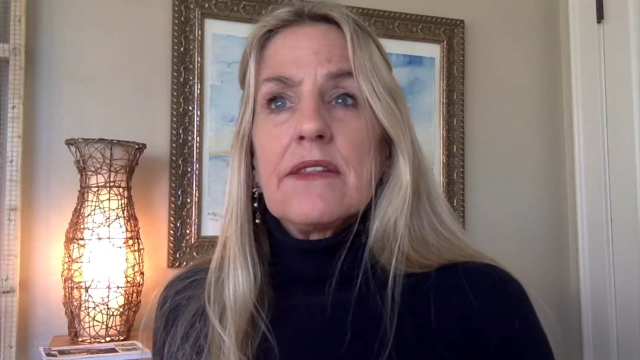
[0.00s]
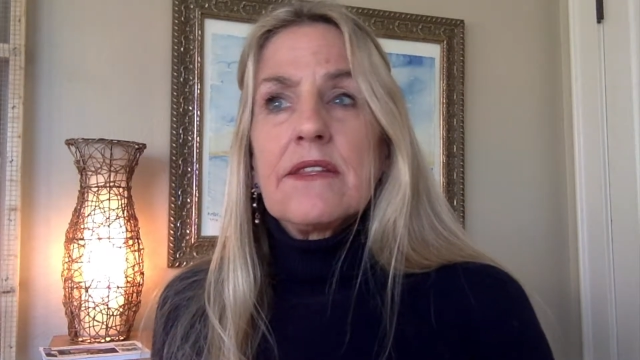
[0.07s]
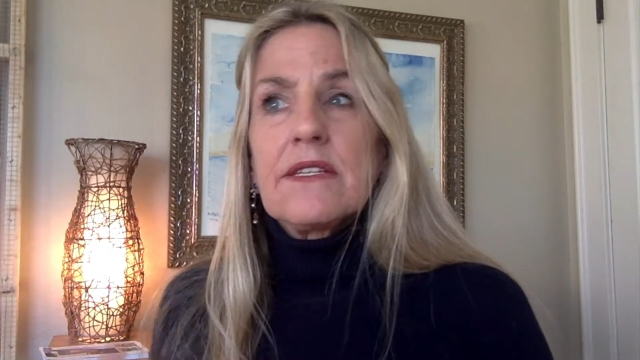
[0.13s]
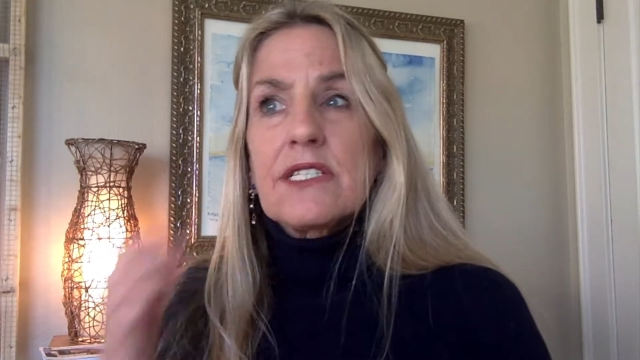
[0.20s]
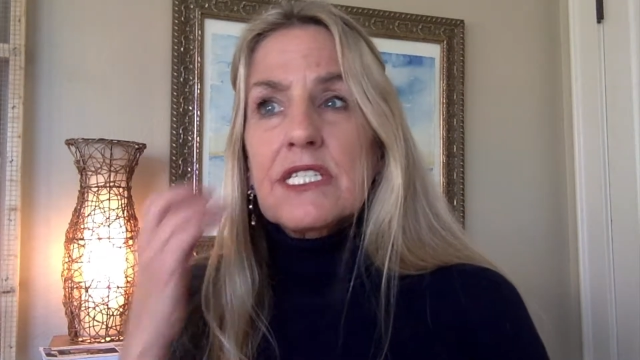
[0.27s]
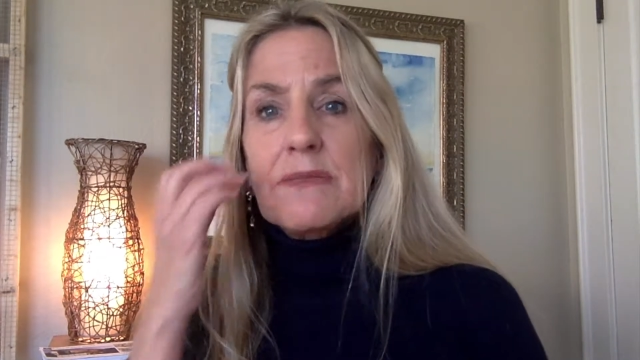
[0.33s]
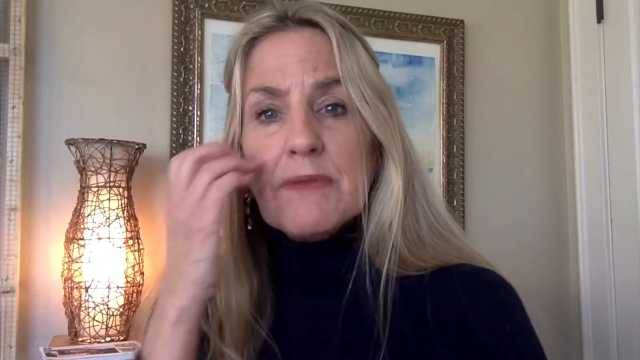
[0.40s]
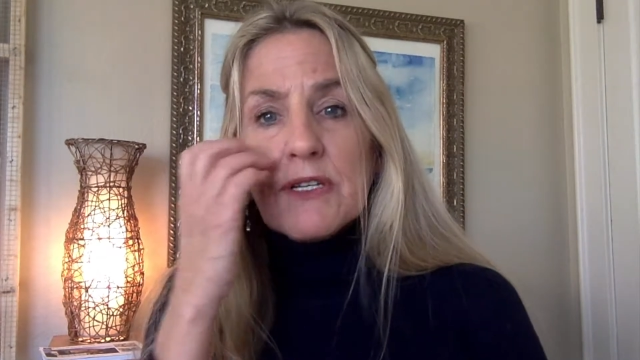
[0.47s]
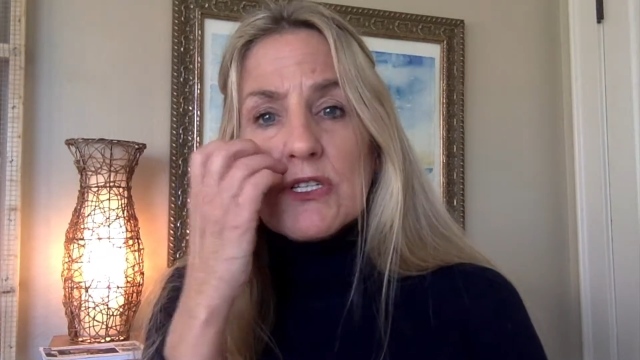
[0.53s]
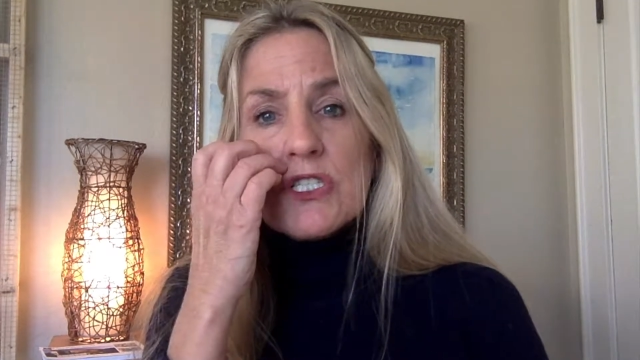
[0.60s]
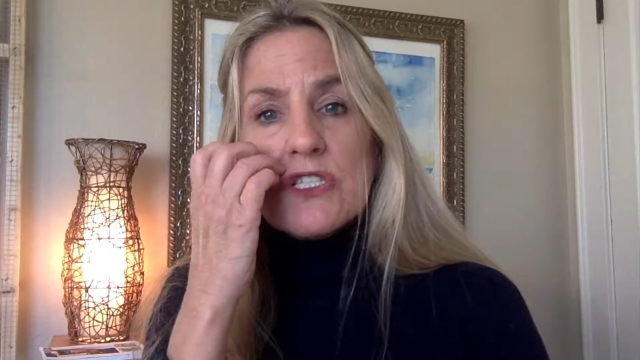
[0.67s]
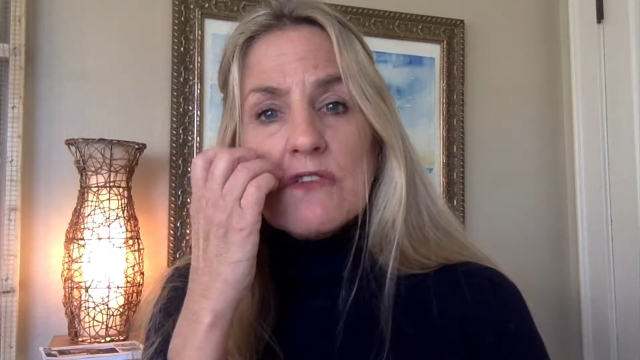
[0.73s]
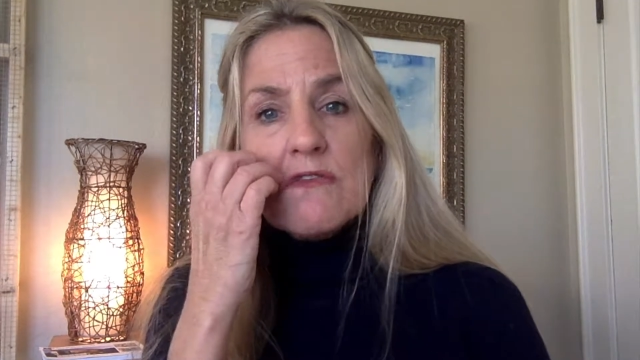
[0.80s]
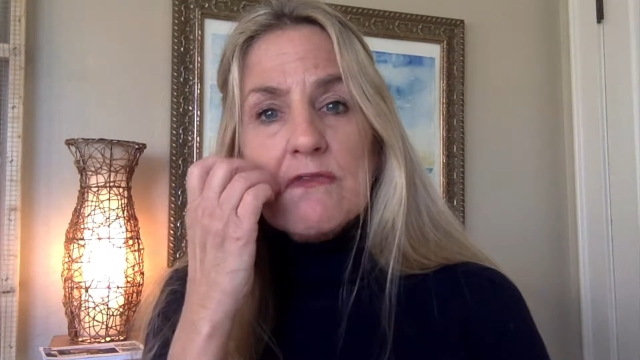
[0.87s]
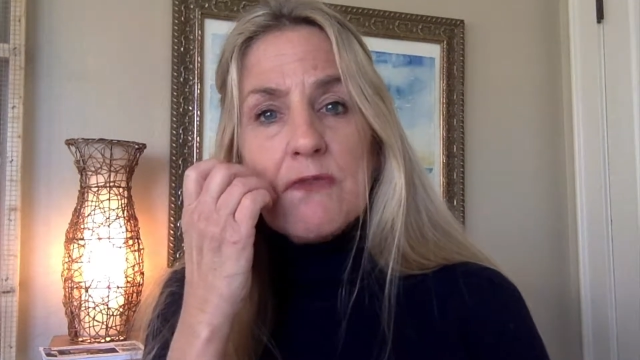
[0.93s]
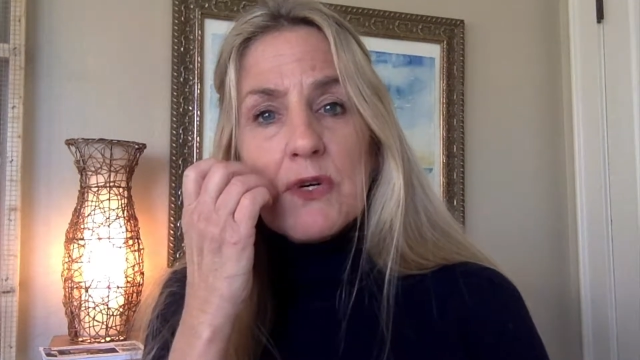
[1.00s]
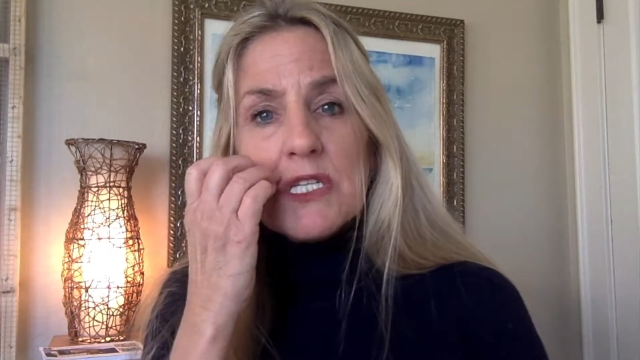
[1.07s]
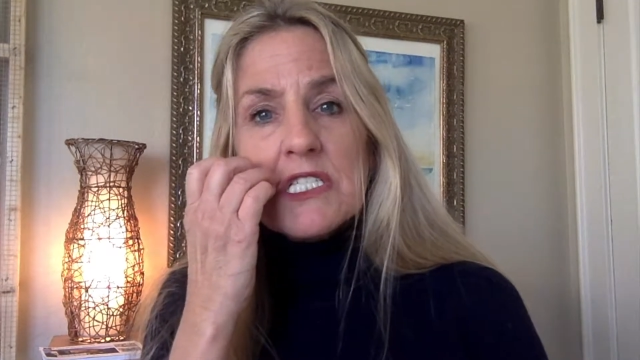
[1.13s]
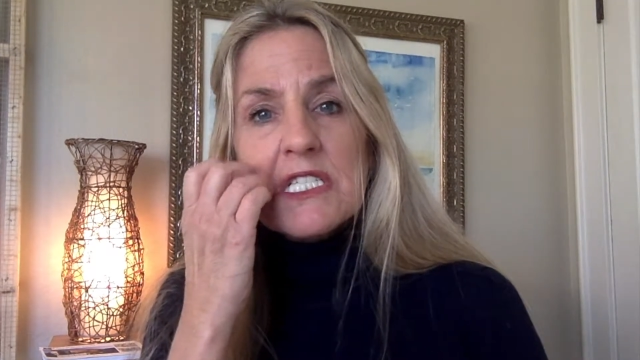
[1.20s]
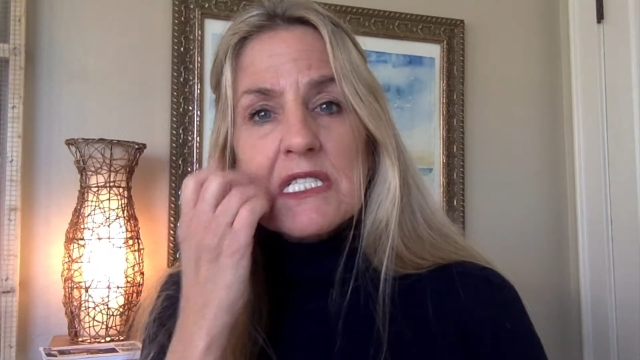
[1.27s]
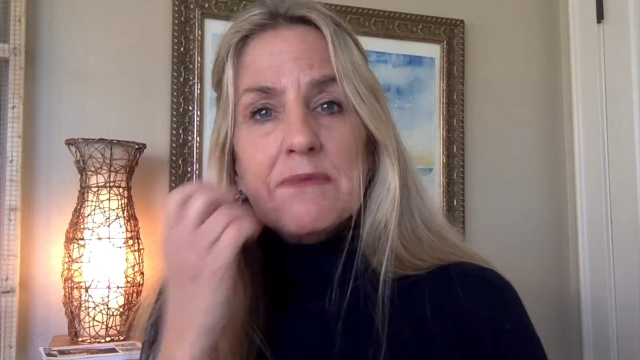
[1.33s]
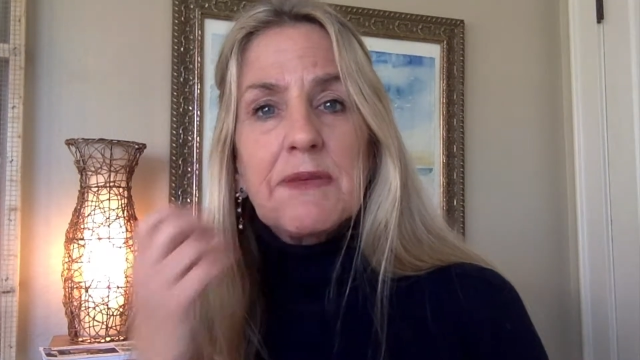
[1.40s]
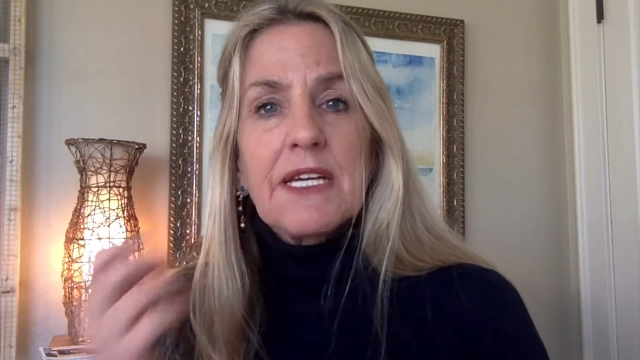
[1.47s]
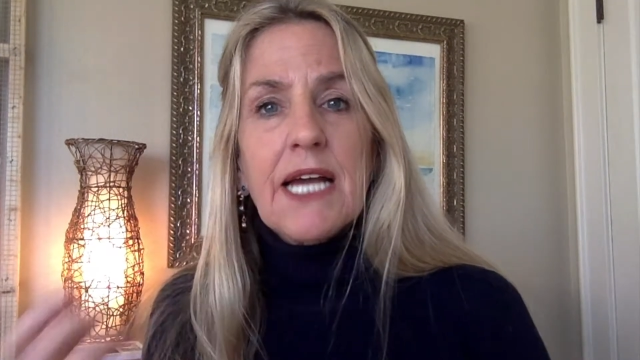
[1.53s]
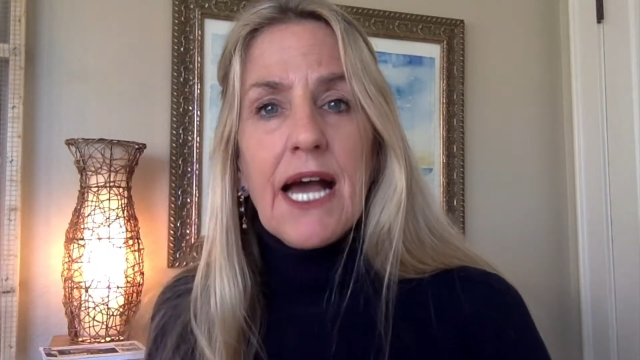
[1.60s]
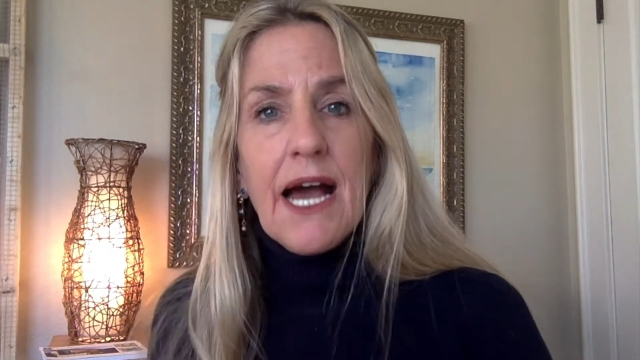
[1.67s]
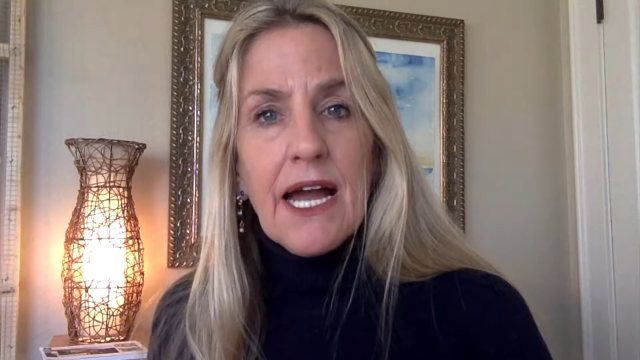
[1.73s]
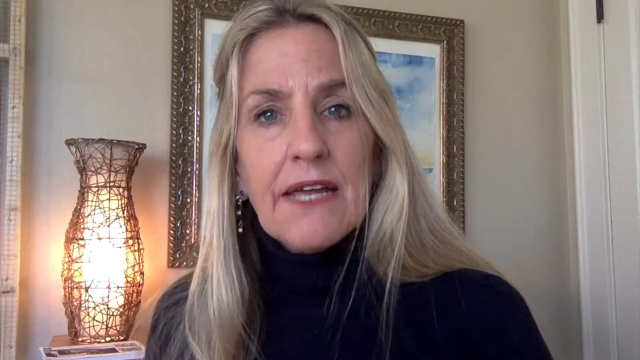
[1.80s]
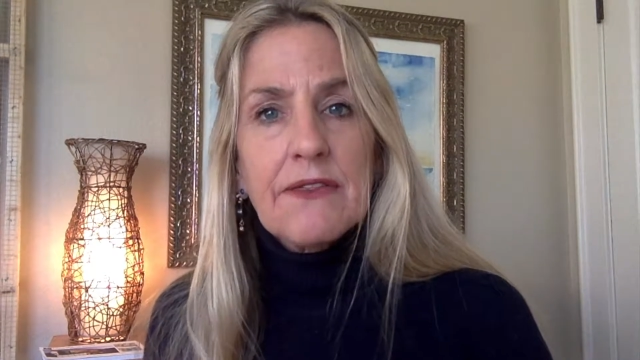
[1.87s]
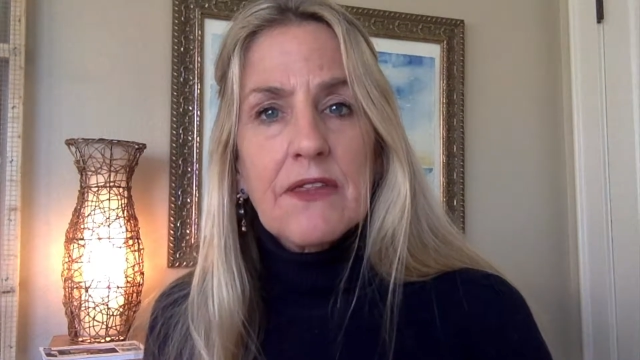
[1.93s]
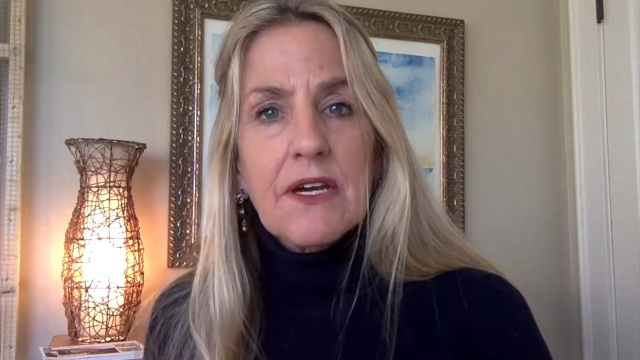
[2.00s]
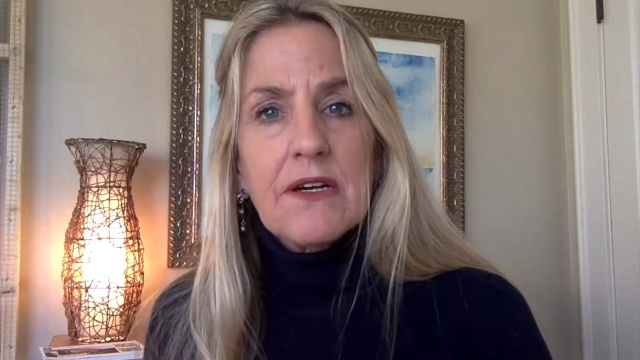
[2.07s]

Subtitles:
the spiritual forces behind